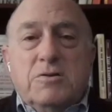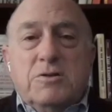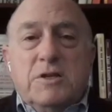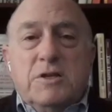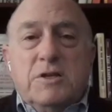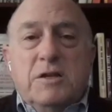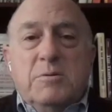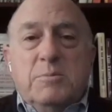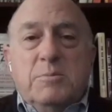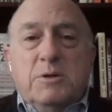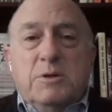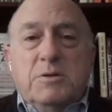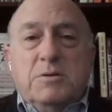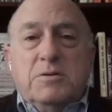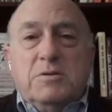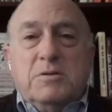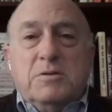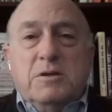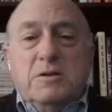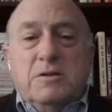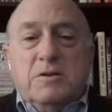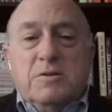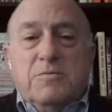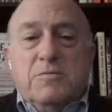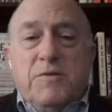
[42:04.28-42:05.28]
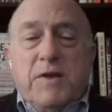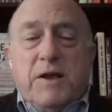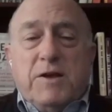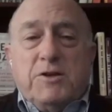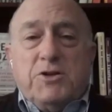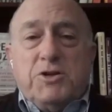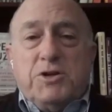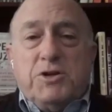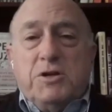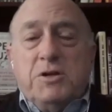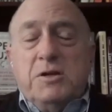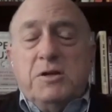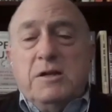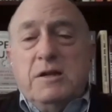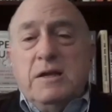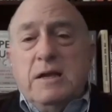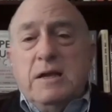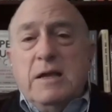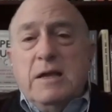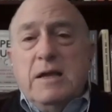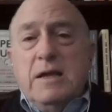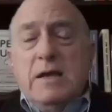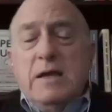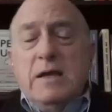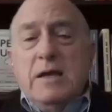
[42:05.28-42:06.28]
Sinema's defection.
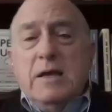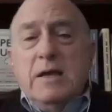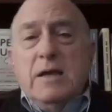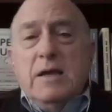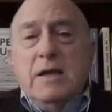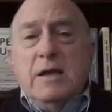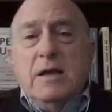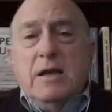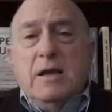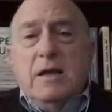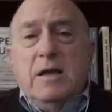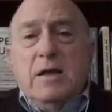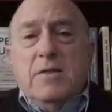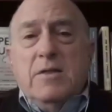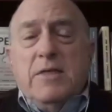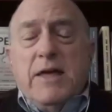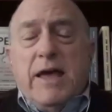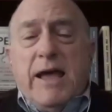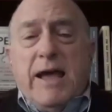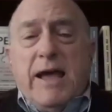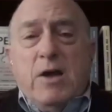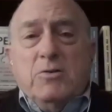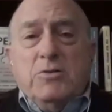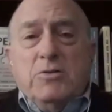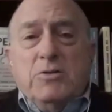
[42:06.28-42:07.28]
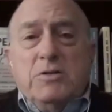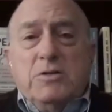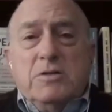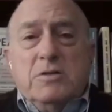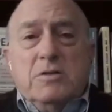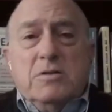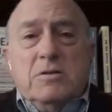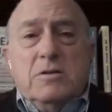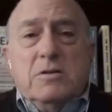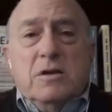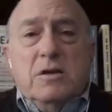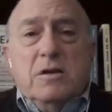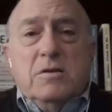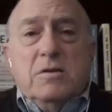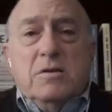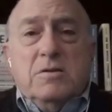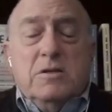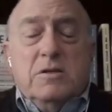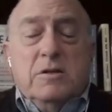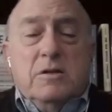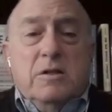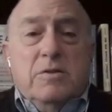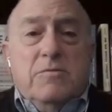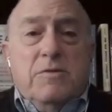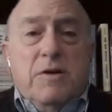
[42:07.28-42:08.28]
The House is
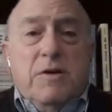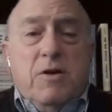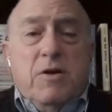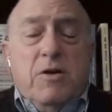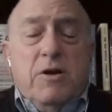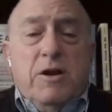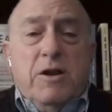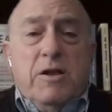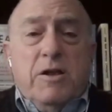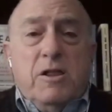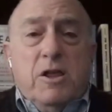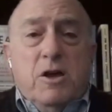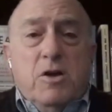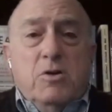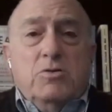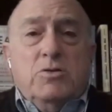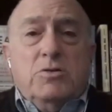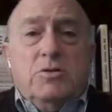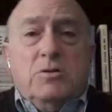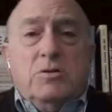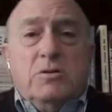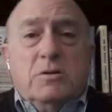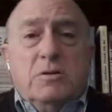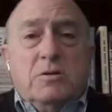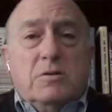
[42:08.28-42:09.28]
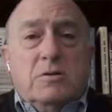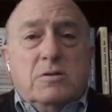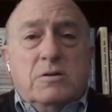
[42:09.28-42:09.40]
still very close.